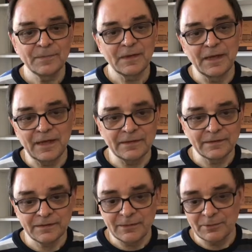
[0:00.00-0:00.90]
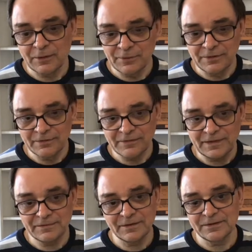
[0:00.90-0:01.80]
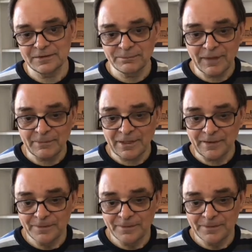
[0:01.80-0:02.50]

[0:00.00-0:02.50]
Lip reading: and keep going. Thanks a lot. Bye bye.